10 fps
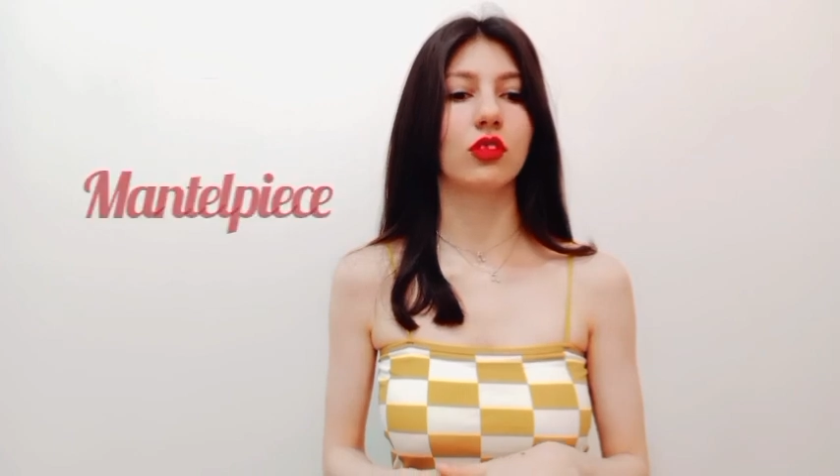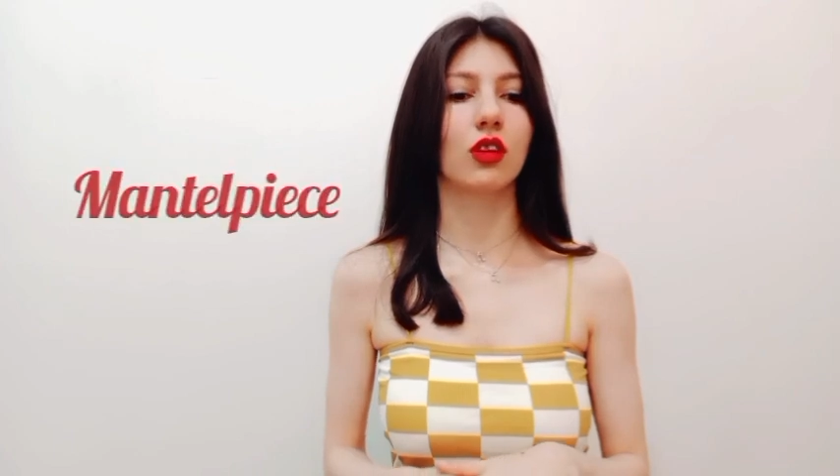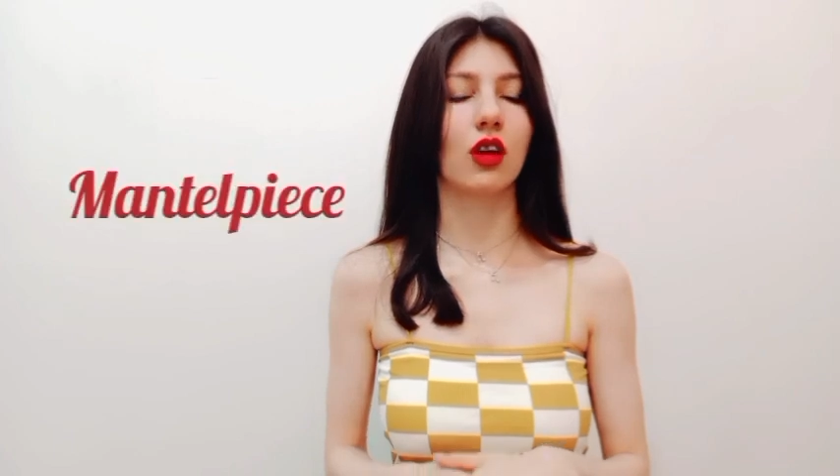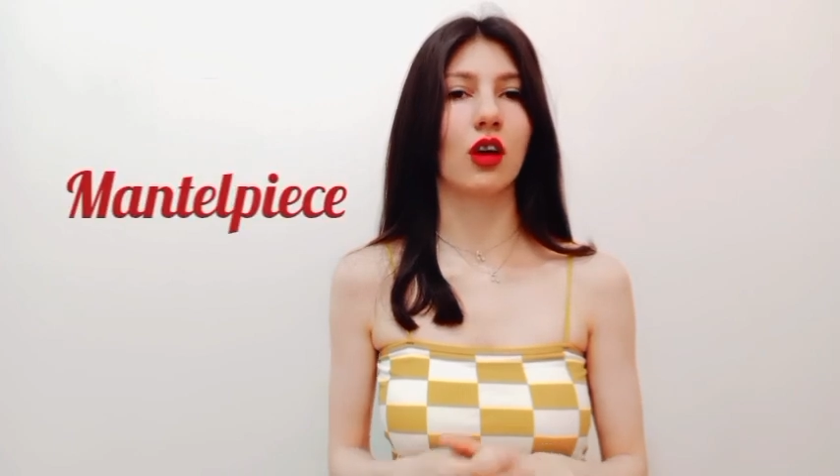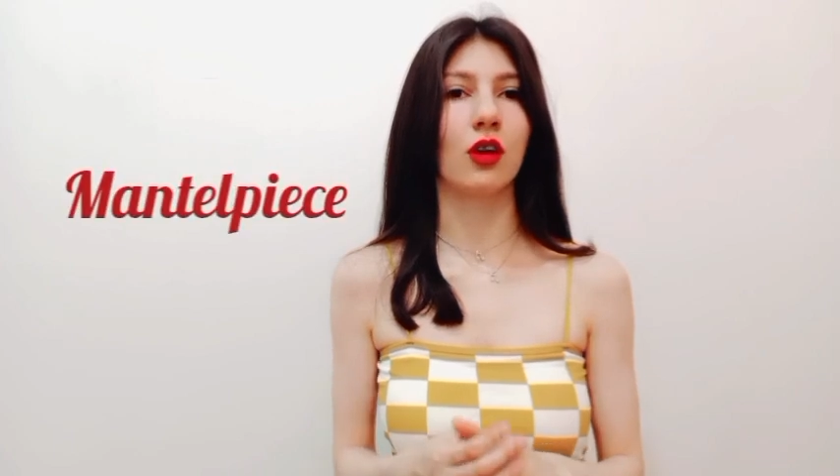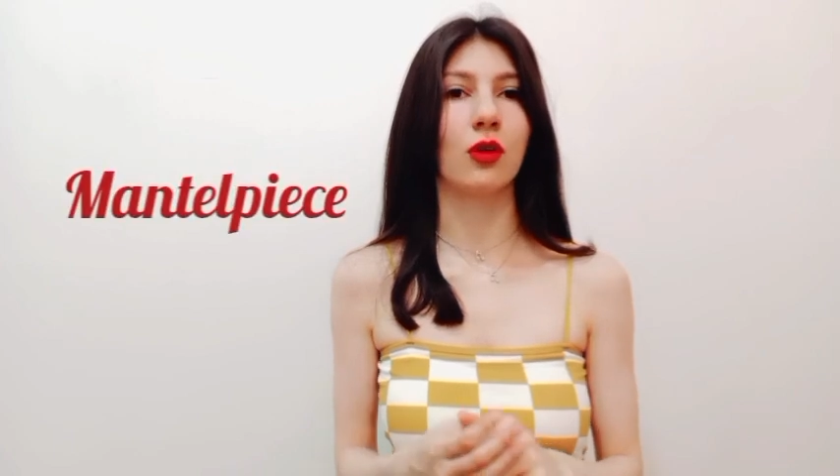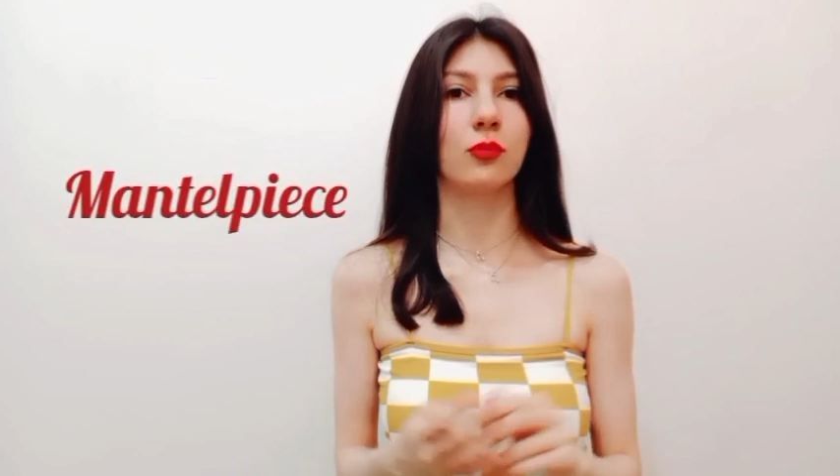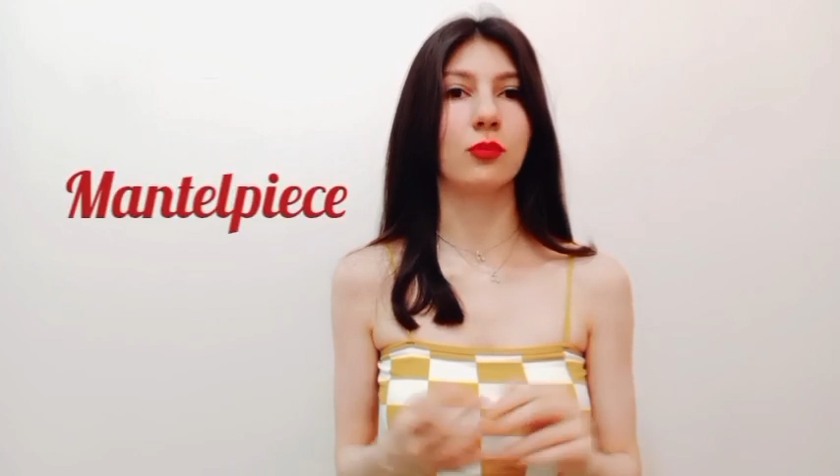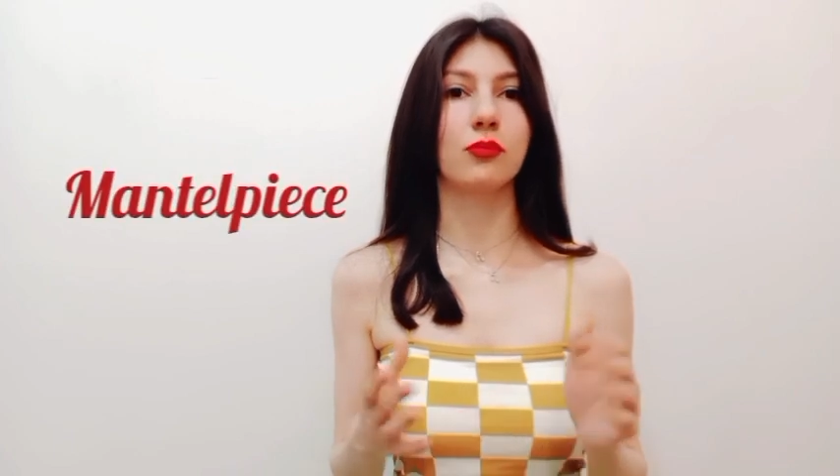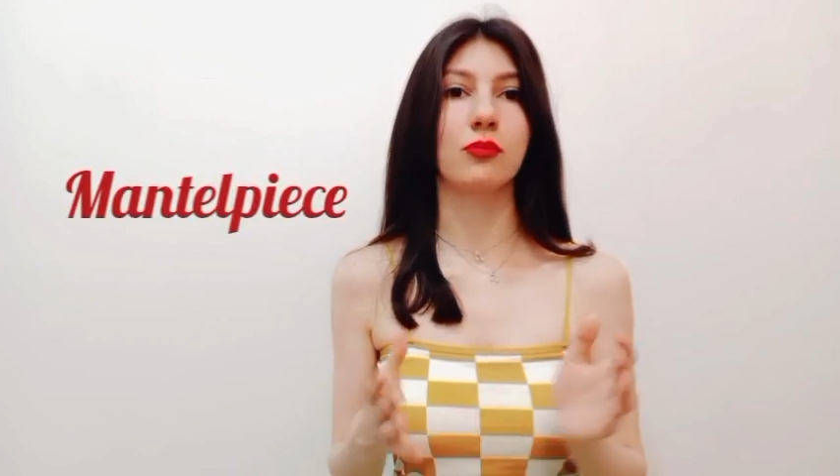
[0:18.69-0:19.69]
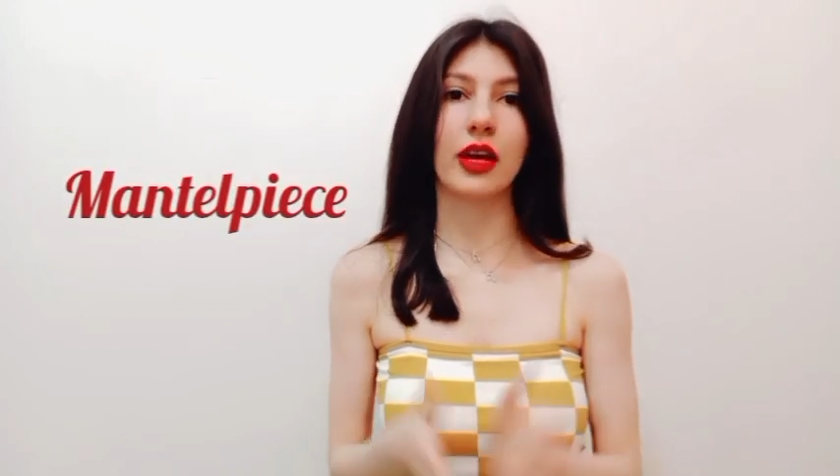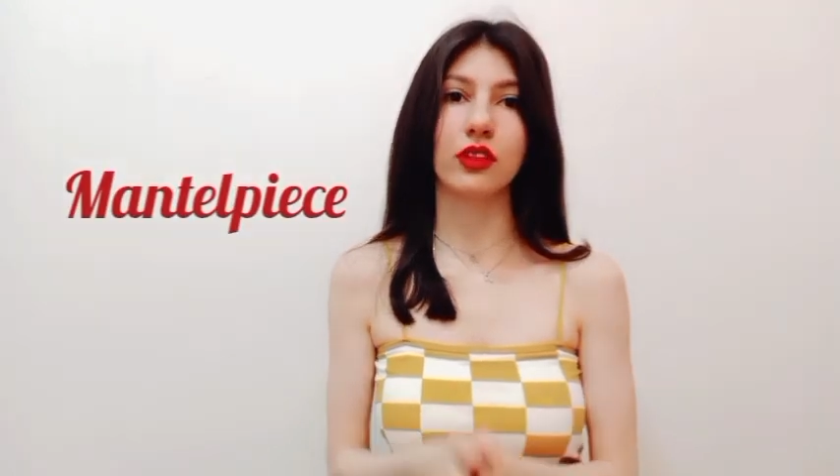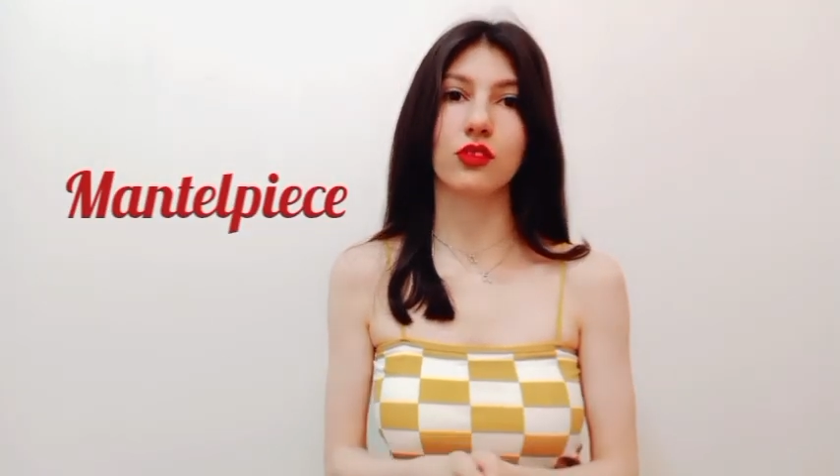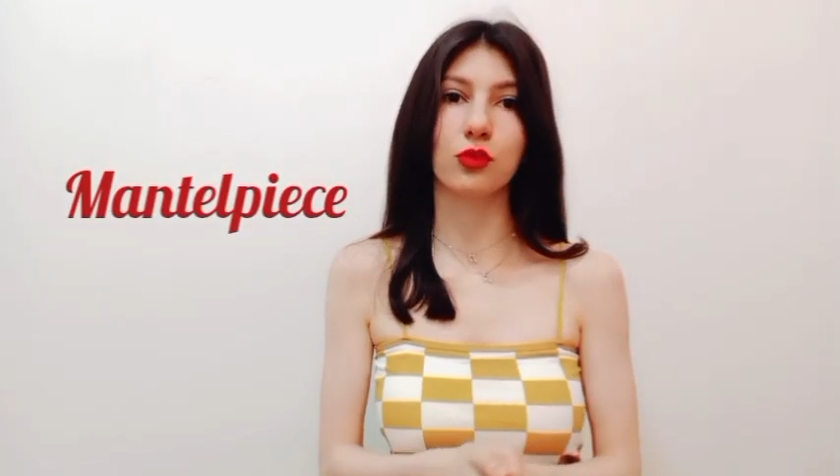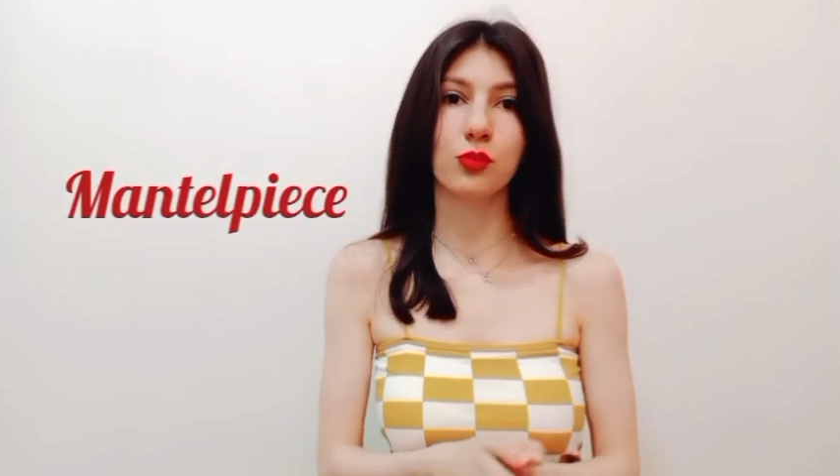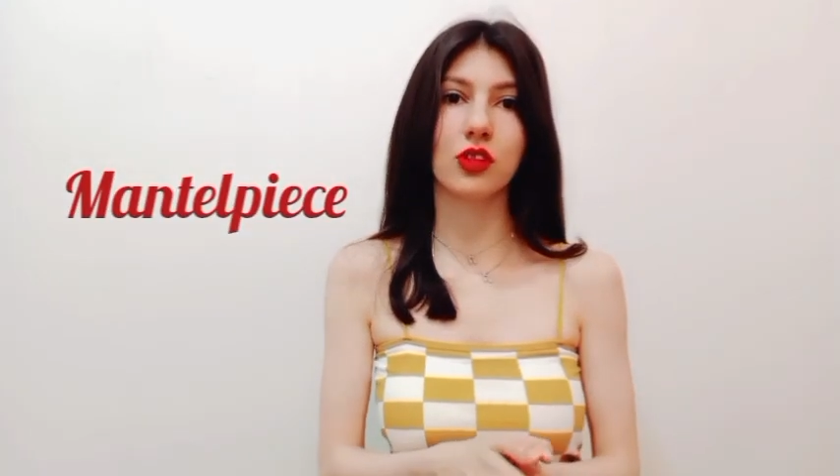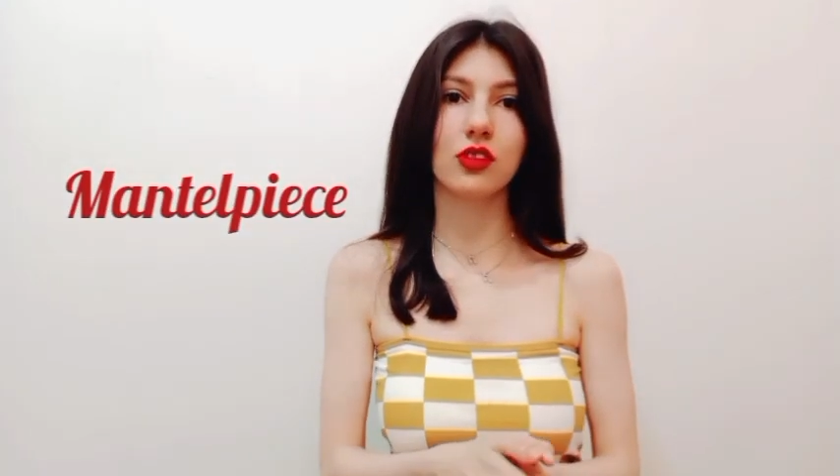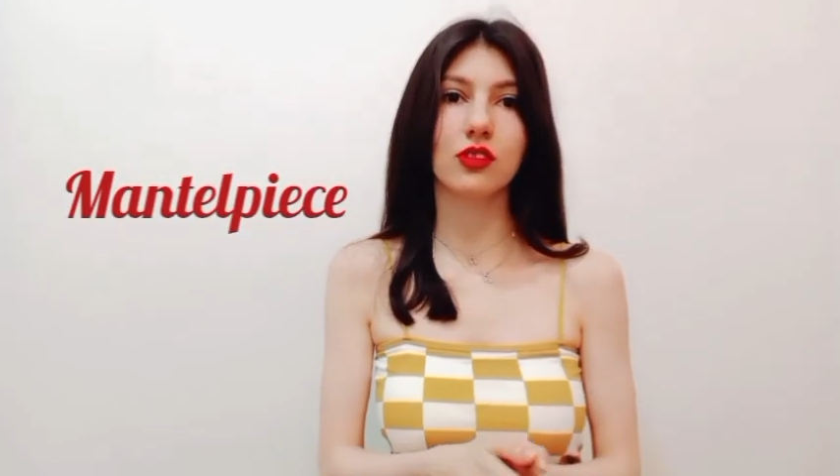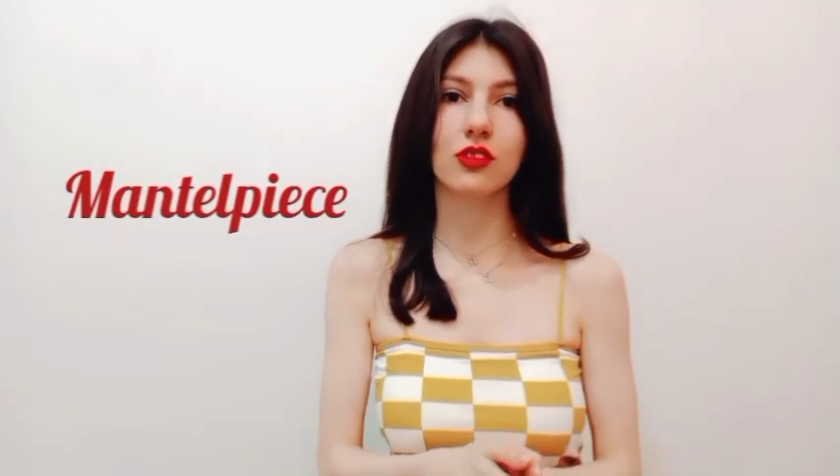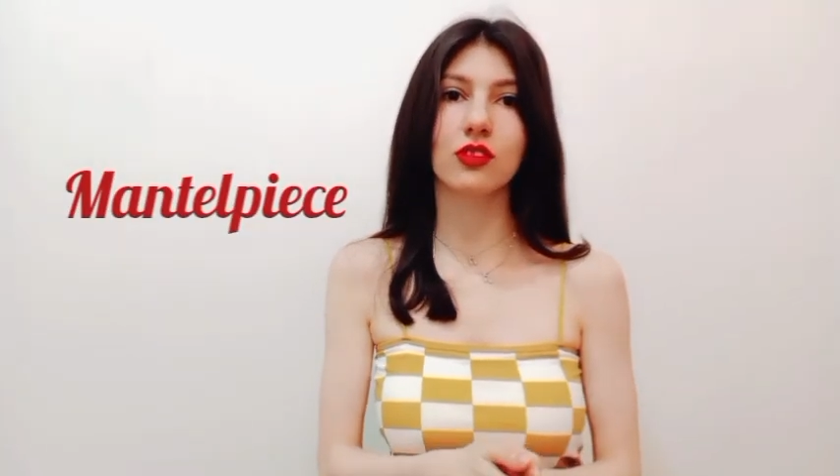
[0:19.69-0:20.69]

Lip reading: Mantelpiece.